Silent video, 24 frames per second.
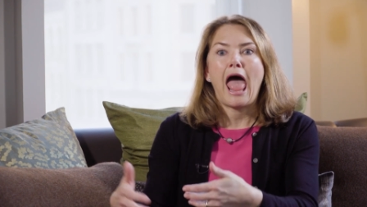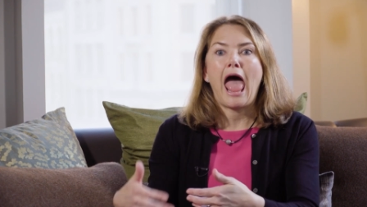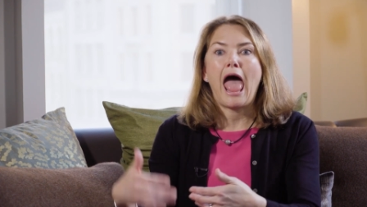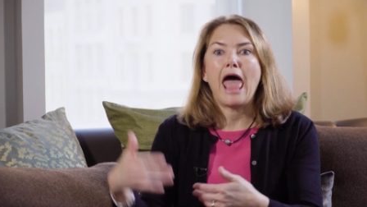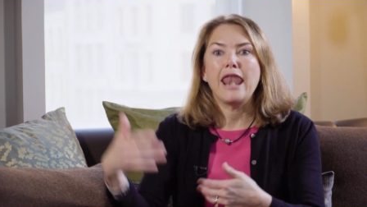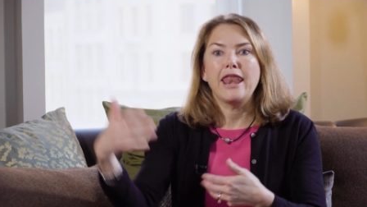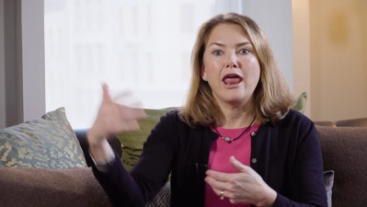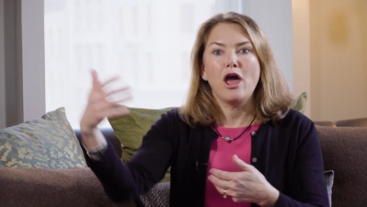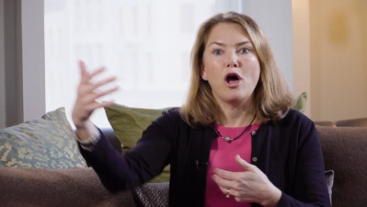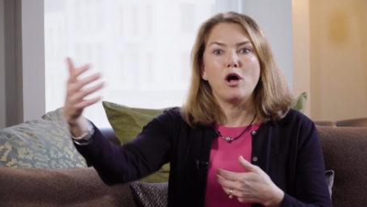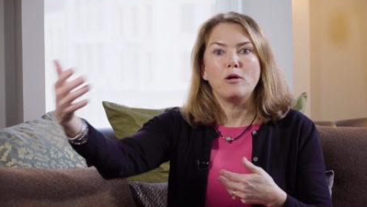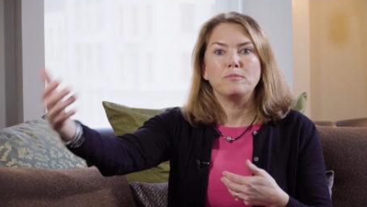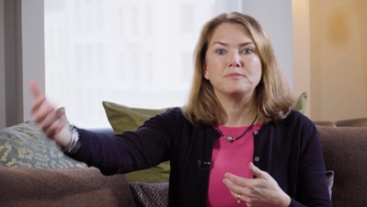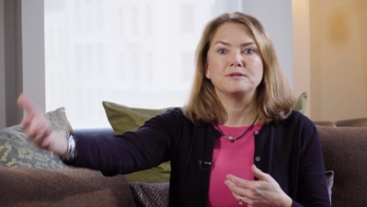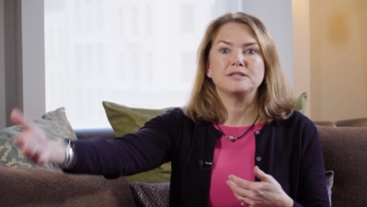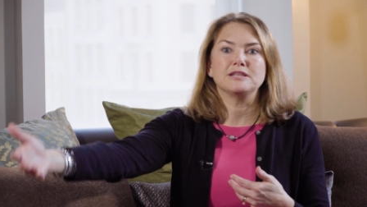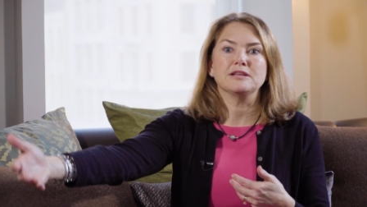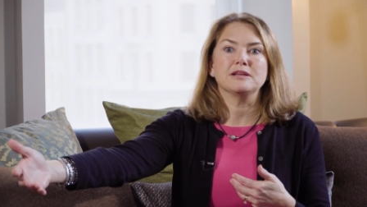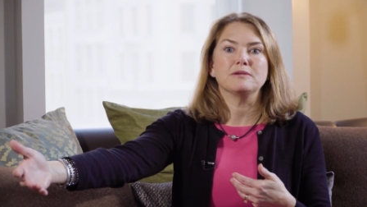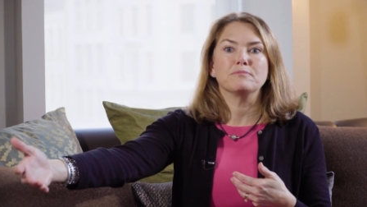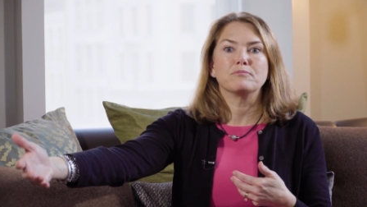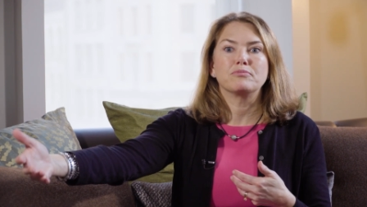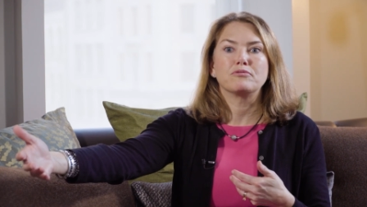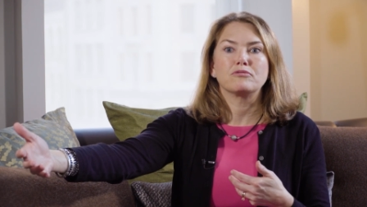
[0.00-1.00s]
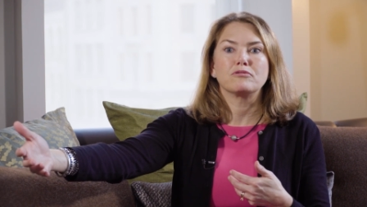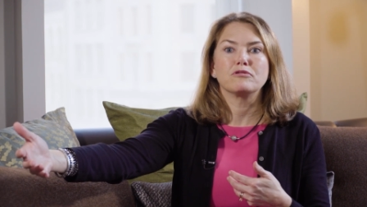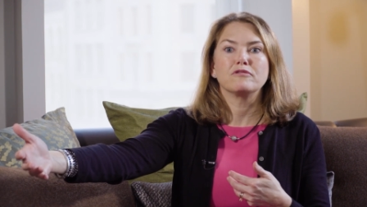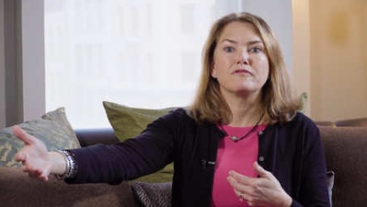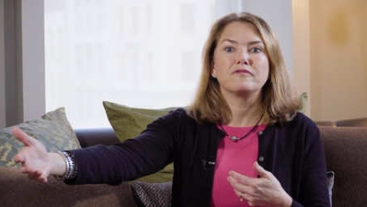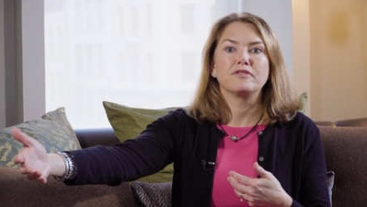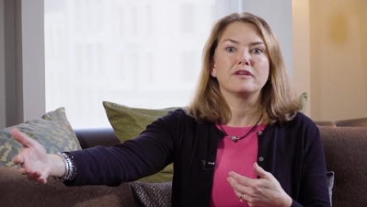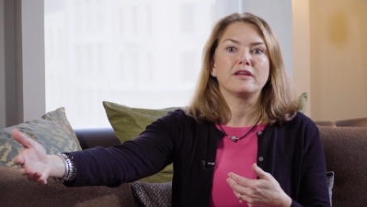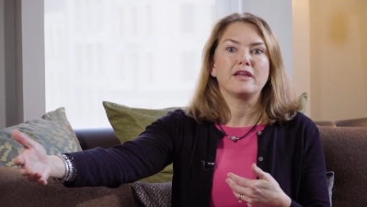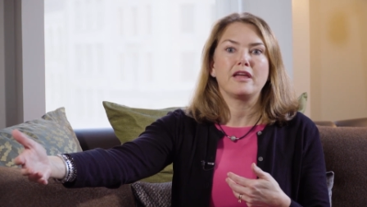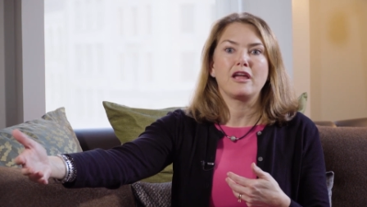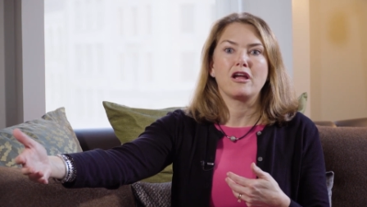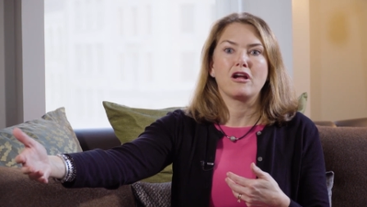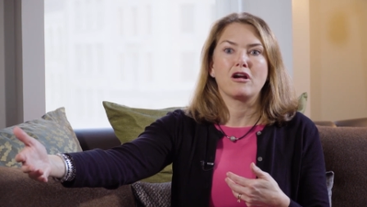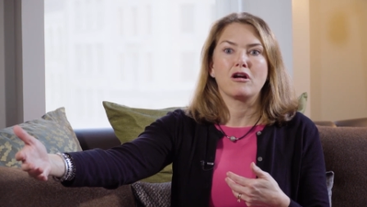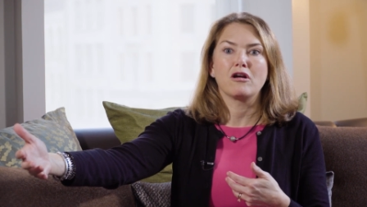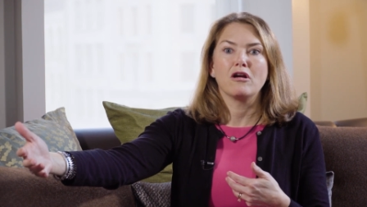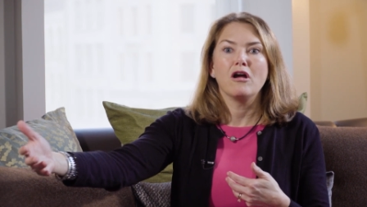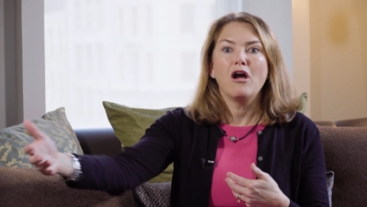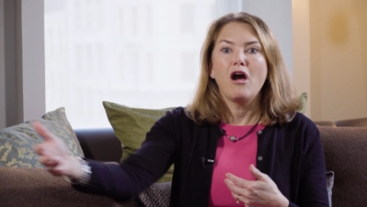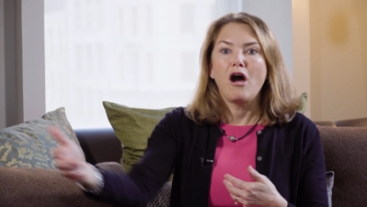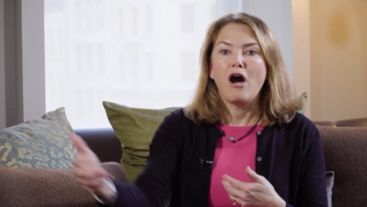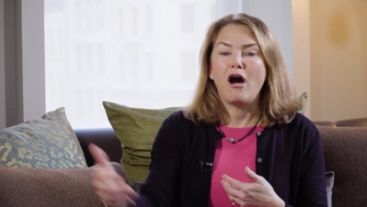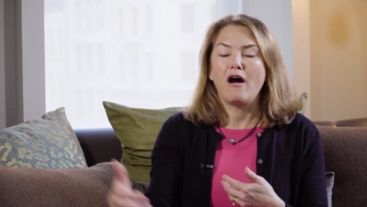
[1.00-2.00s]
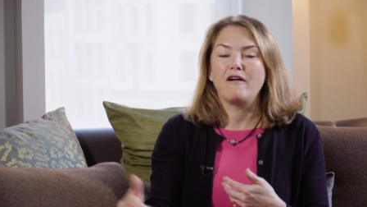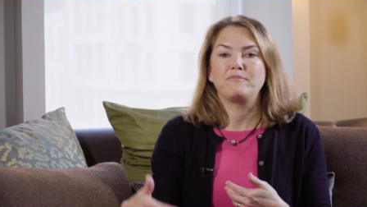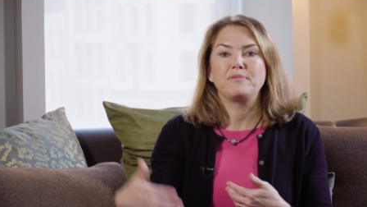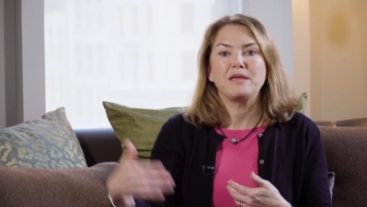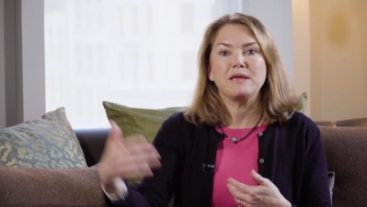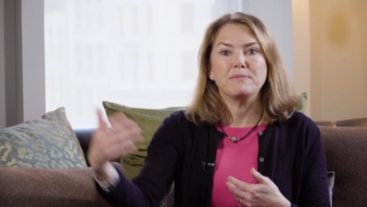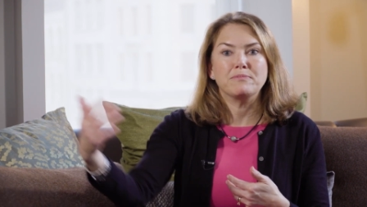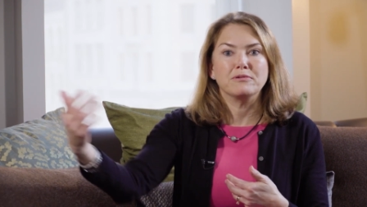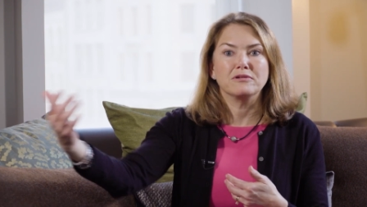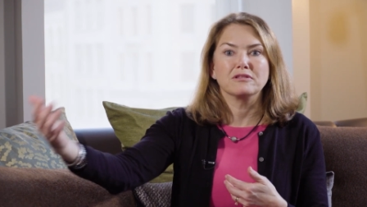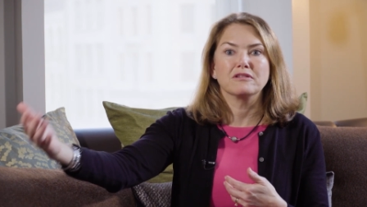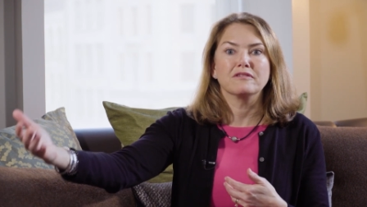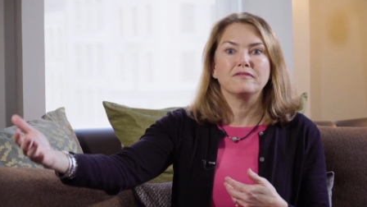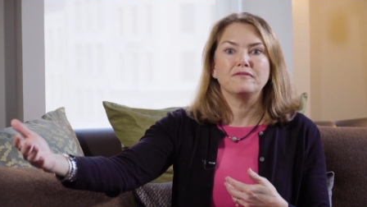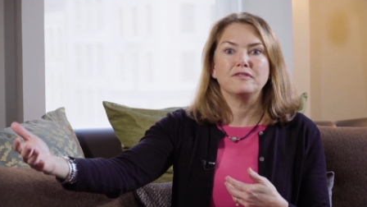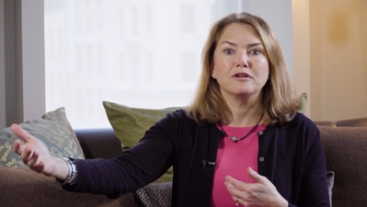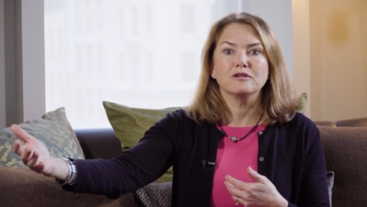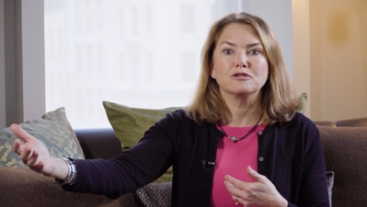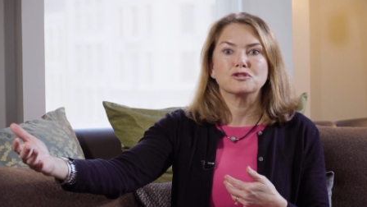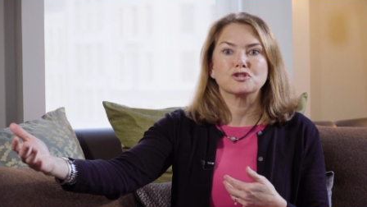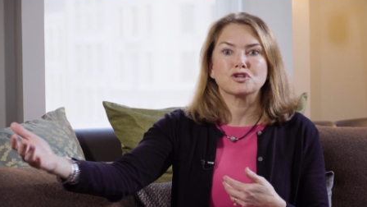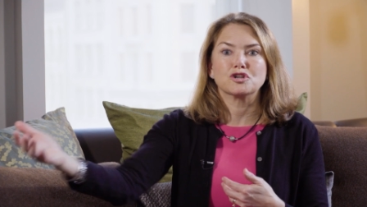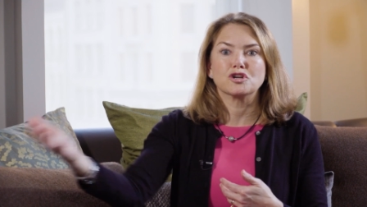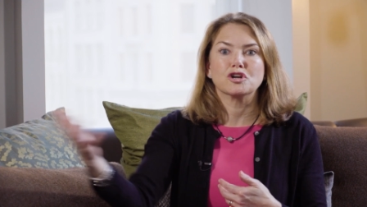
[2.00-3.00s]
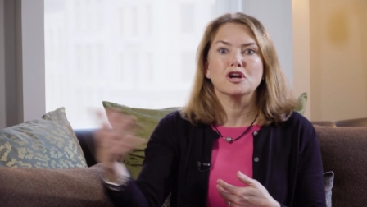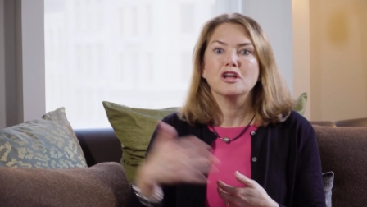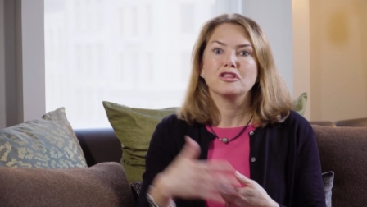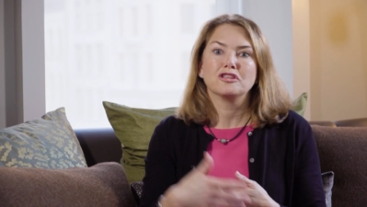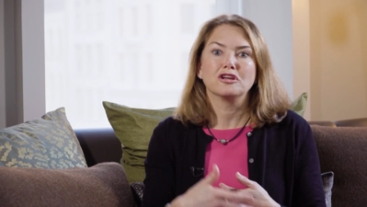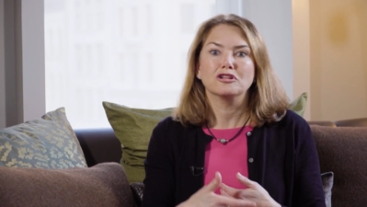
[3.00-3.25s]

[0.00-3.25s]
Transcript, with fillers: and help to improve the care of people in the future